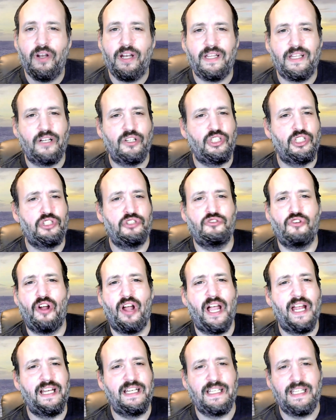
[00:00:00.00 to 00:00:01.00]
and they're just
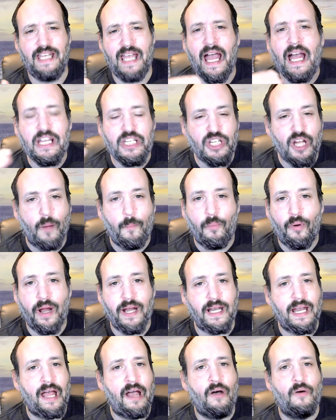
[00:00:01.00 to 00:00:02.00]
trying to catch up right
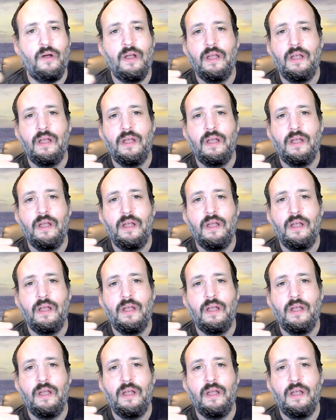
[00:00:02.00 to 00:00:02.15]
now.